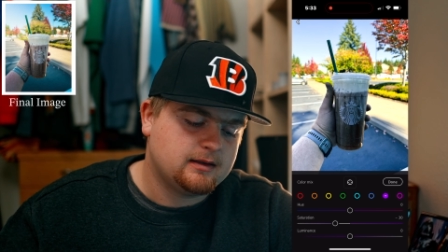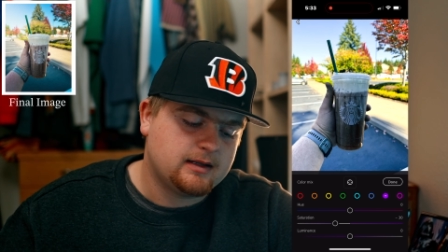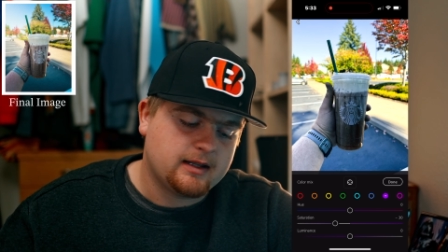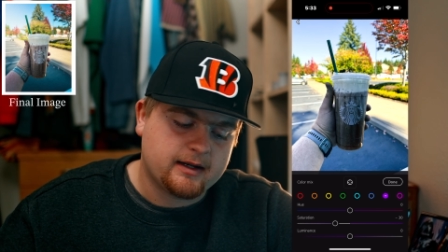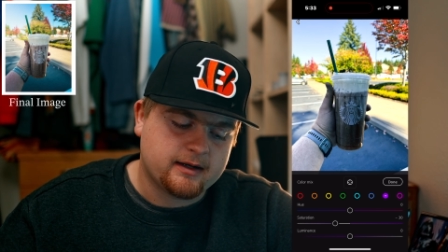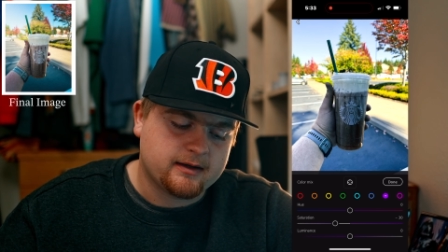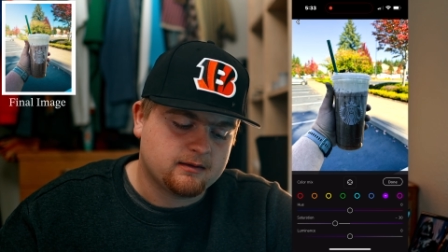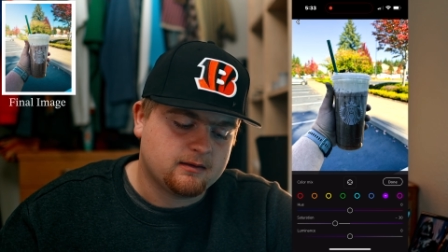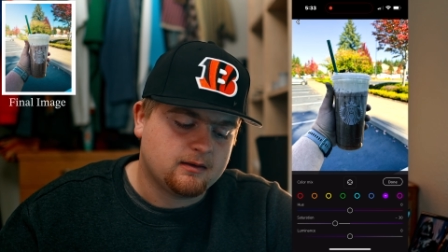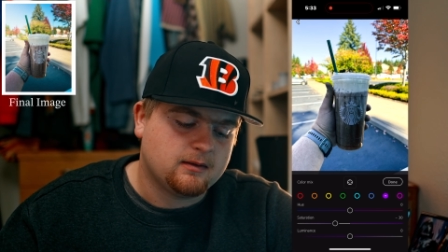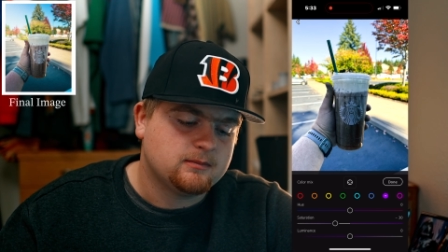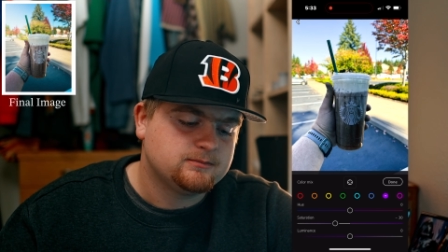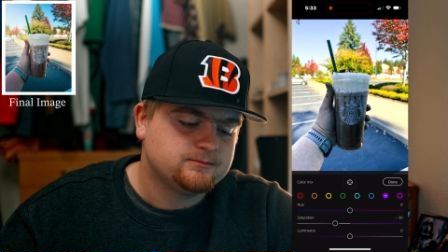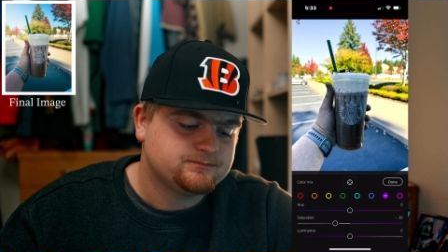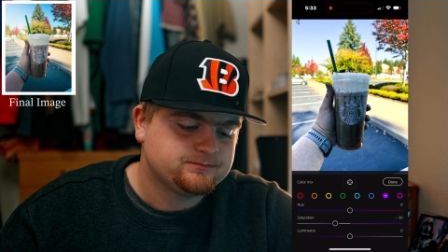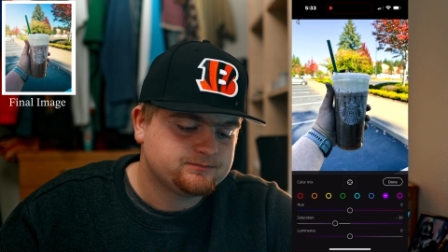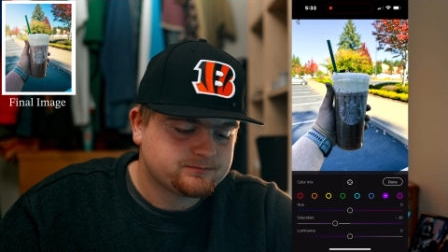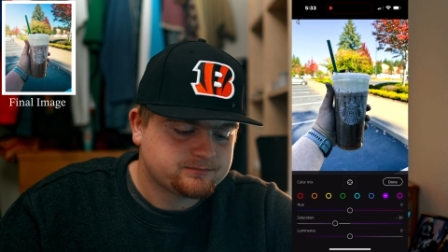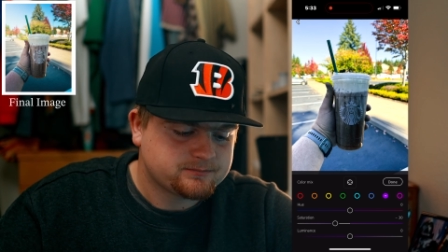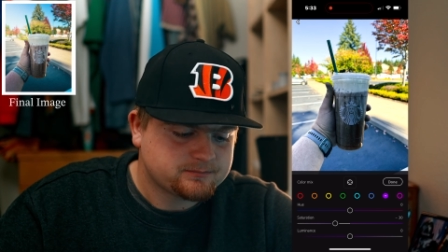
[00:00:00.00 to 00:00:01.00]
that at all.
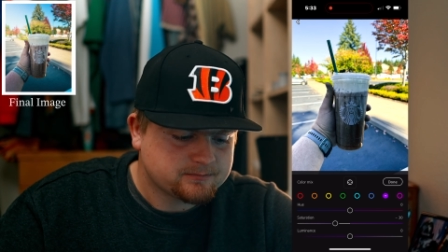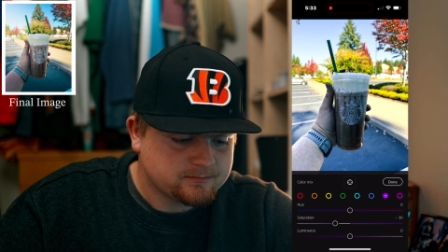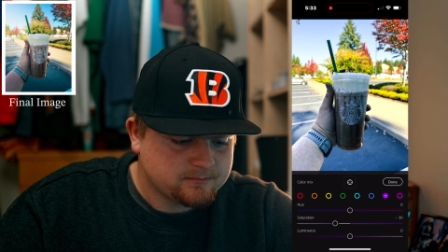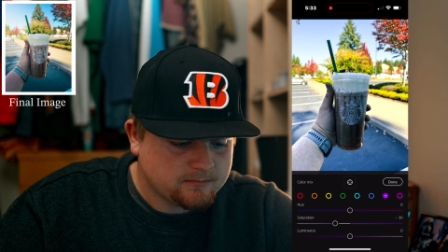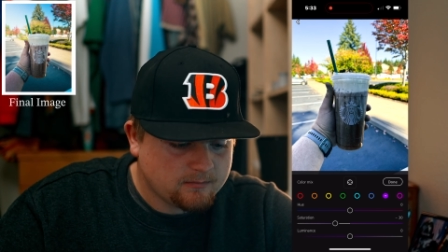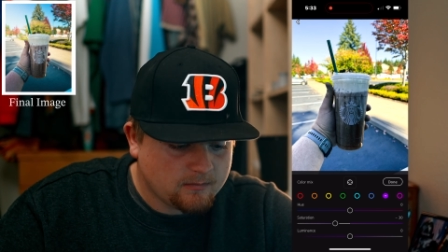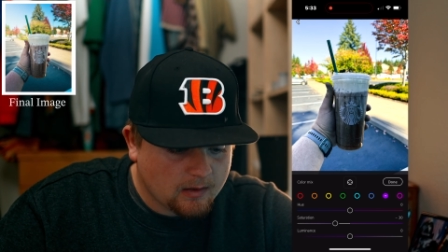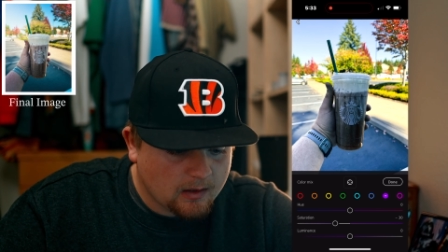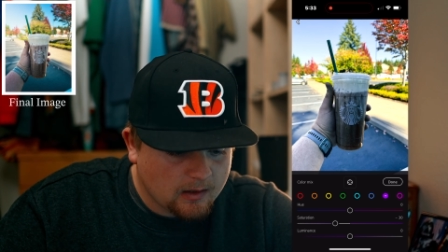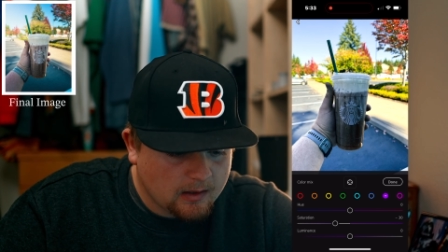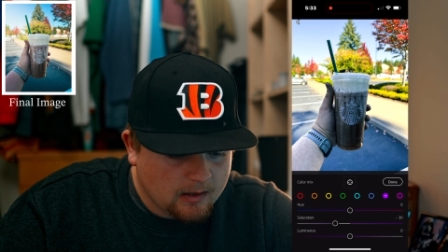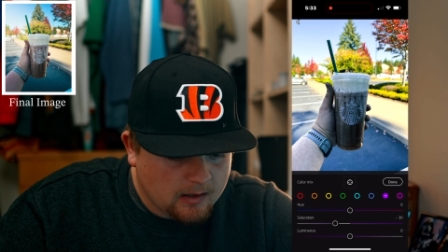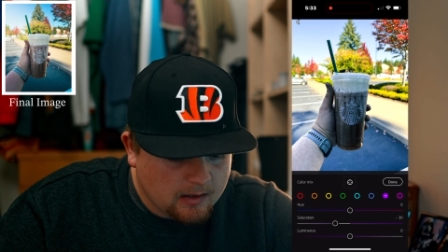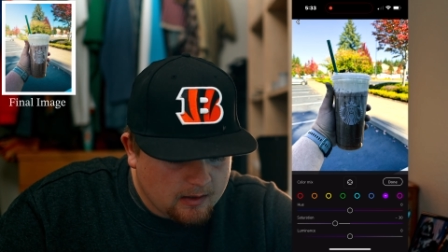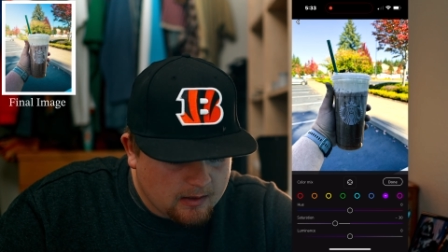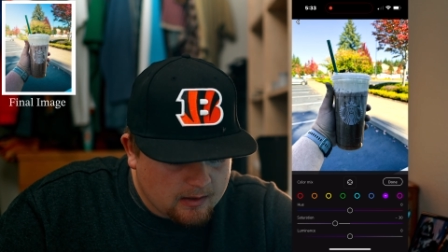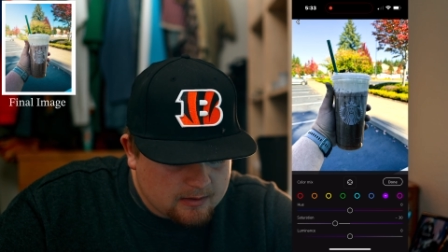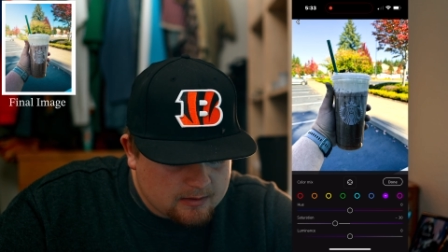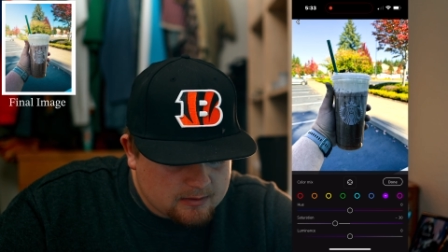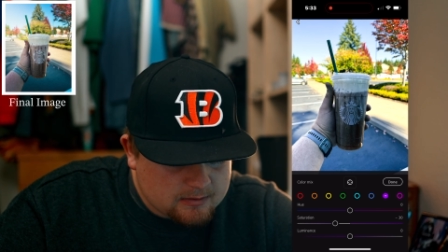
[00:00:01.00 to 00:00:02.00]

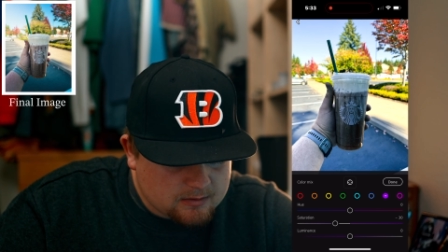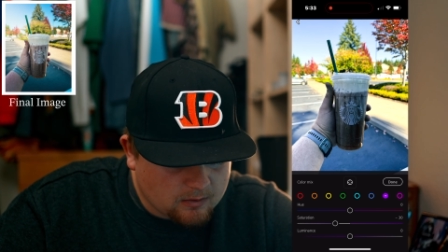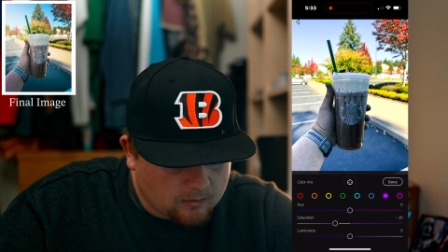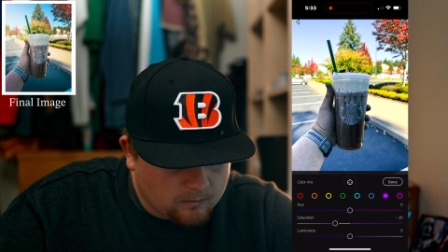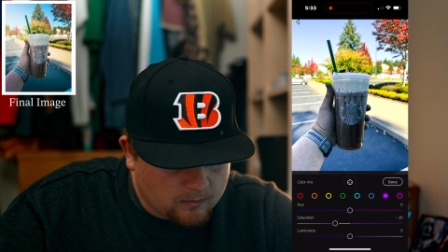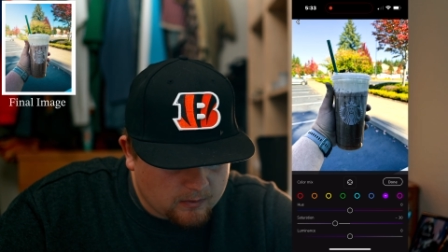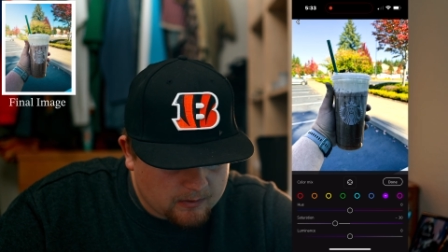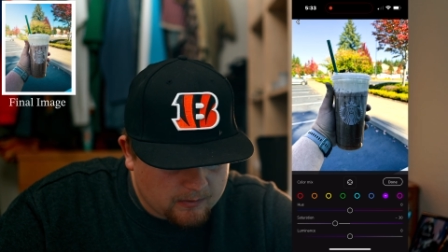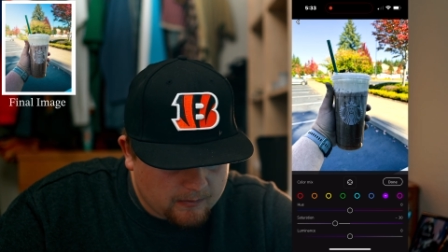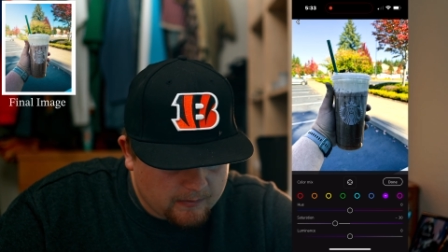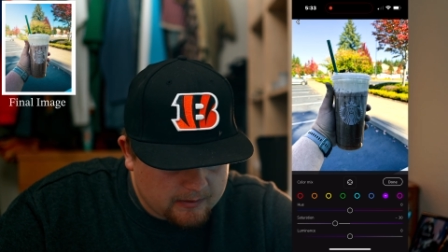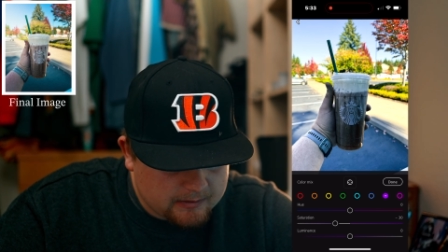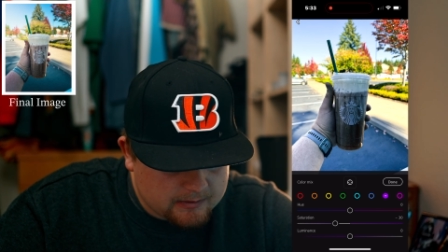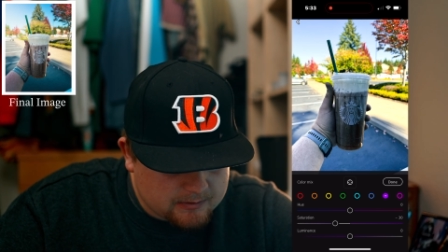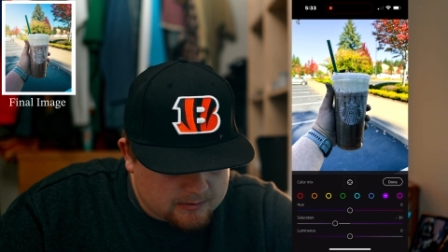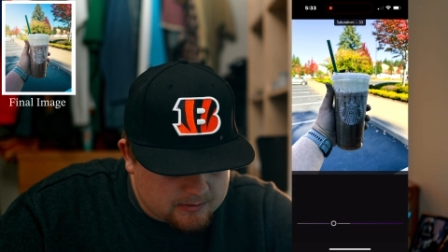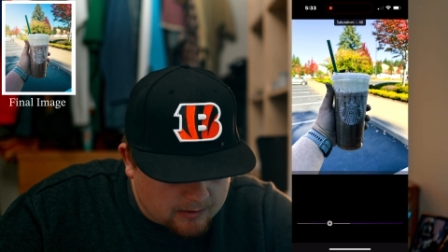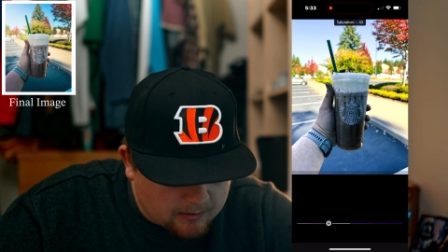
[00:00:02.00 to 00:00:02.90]
So we're going to